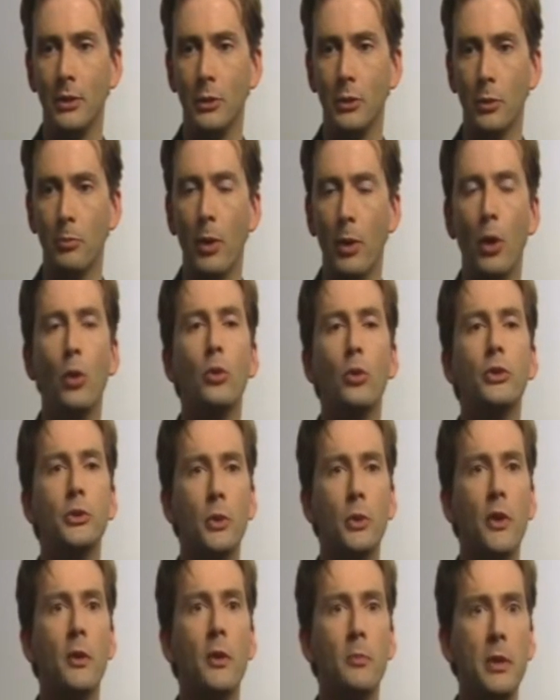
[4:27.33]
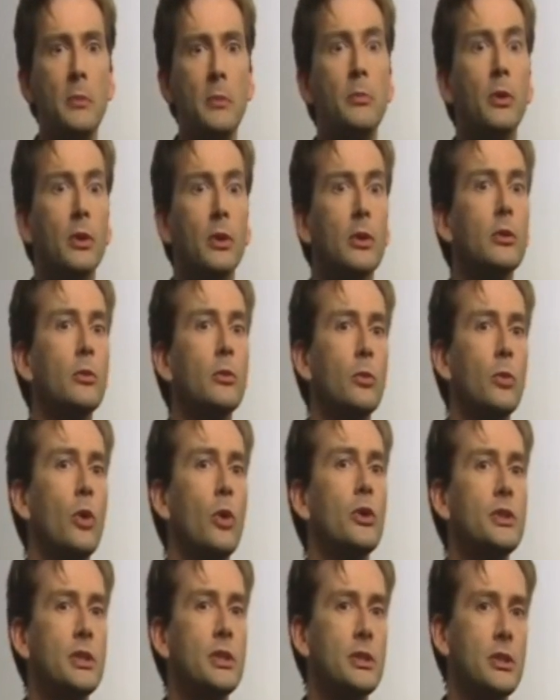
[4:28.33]
You're beholden to other people
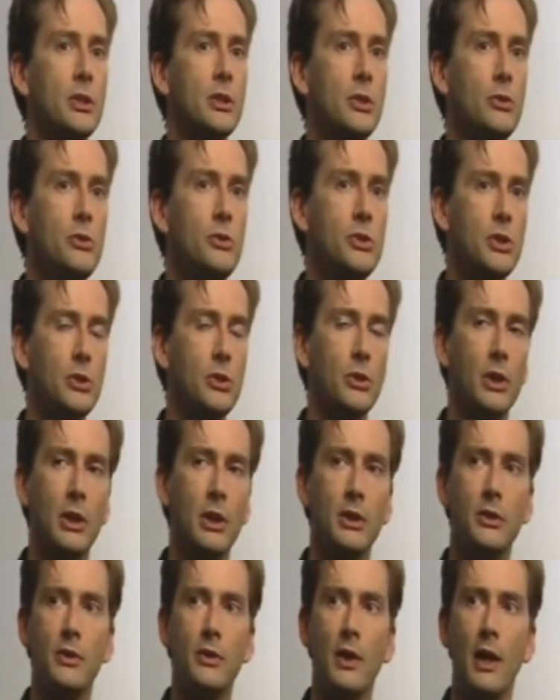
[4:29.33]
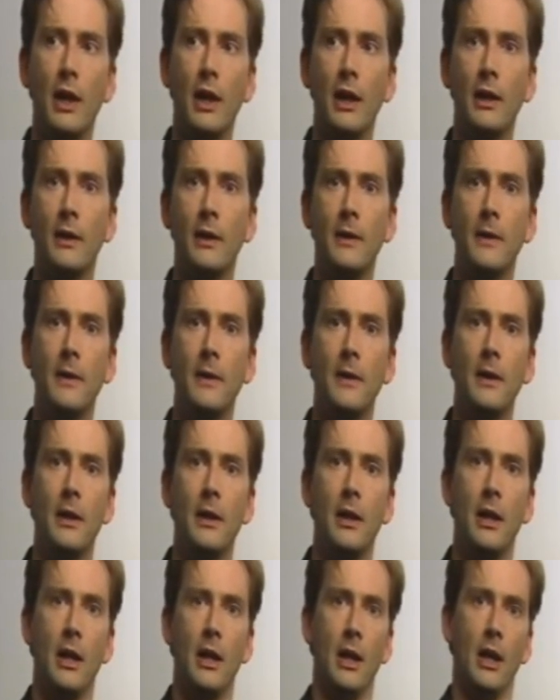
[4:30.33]
wanting to use you, and
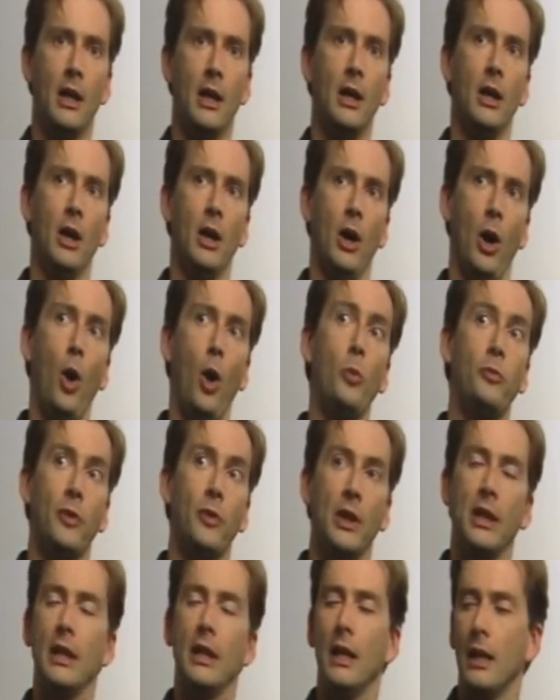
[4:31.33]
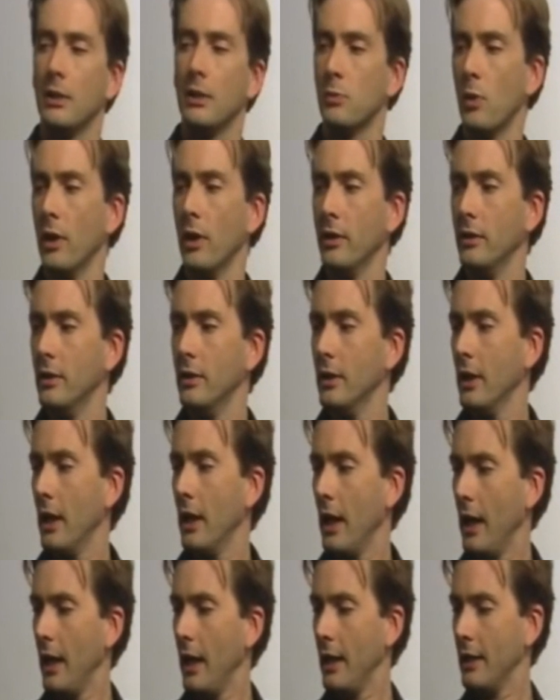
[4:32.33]
hopefully, as one
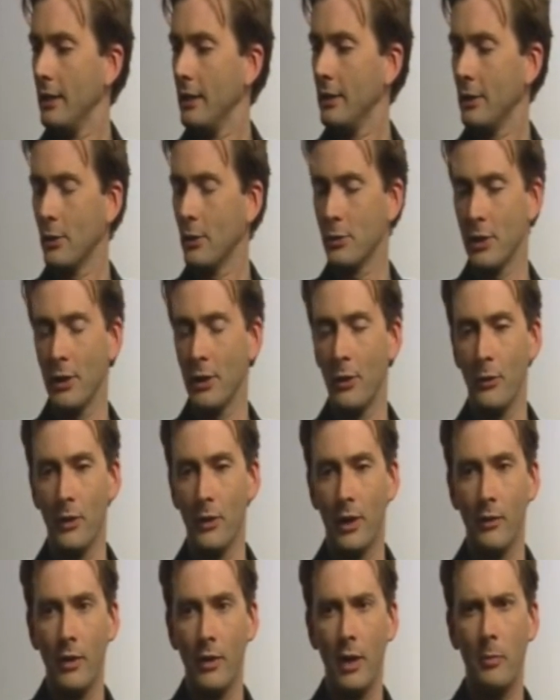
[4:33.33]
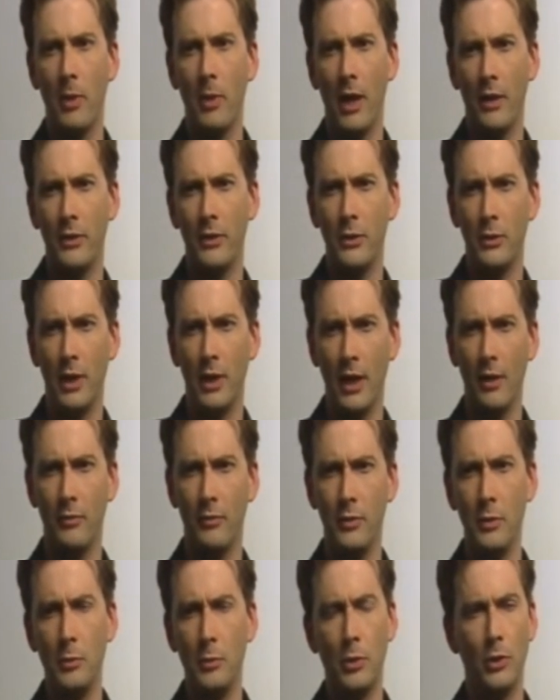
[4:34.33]
goes along the career path, you get
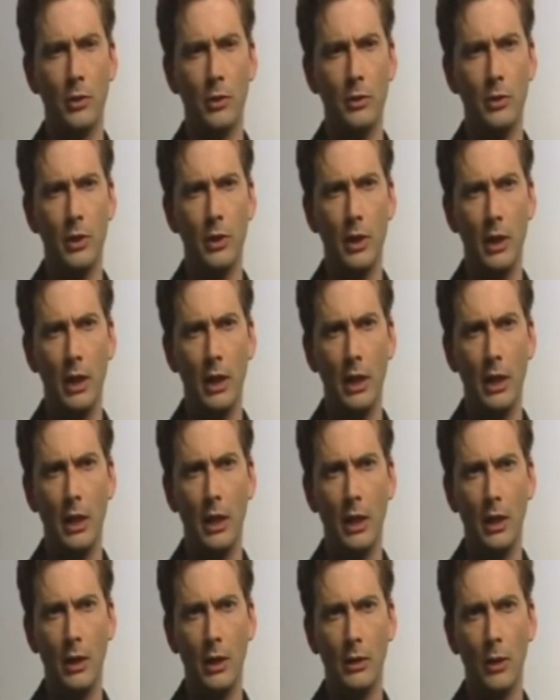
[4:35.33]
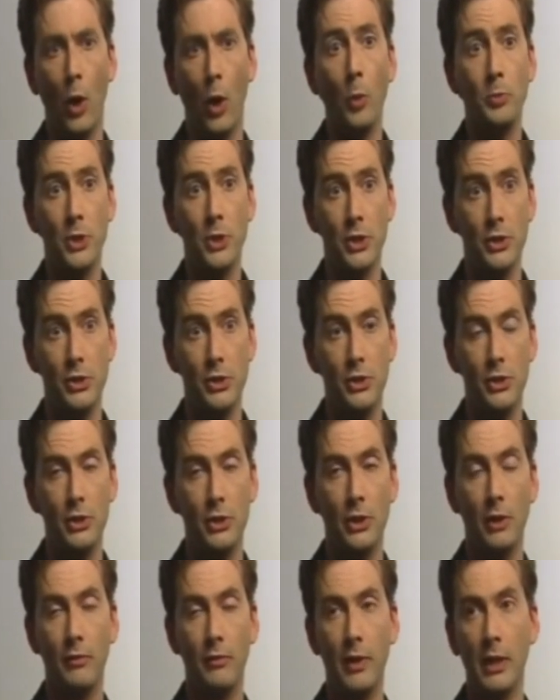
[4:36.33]
a few more options
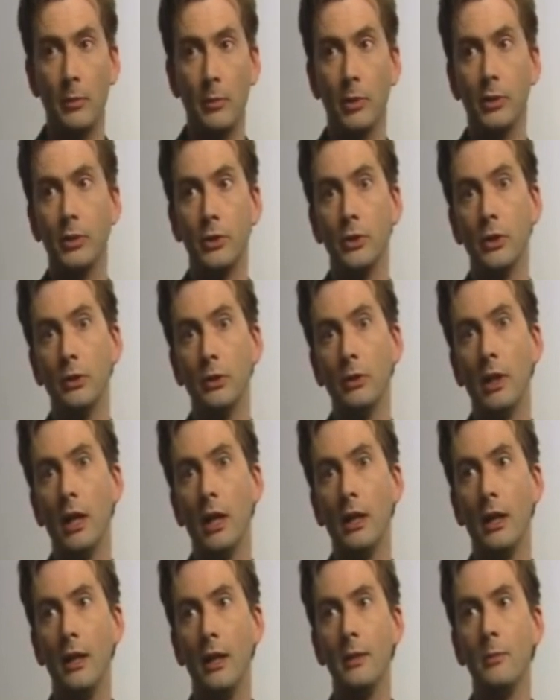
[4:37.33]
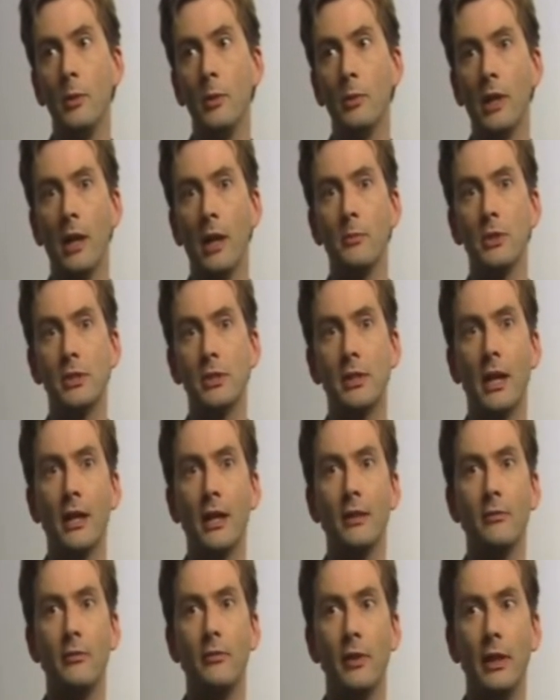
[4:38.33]
available to you. And at the moment, I'm just
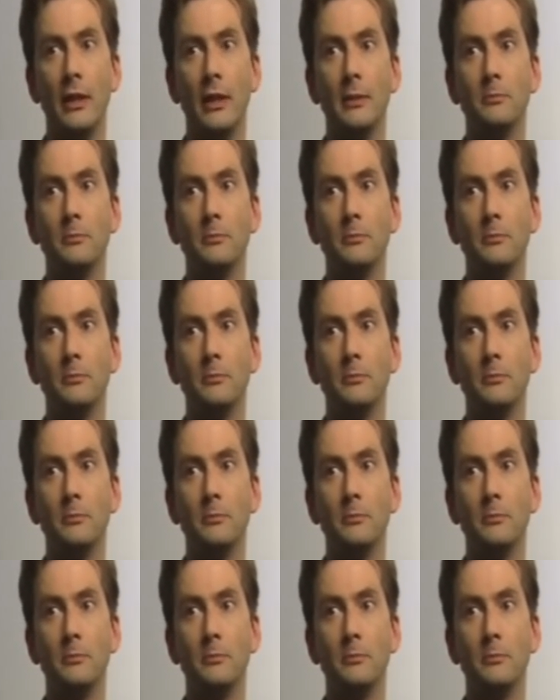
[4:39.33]
kind of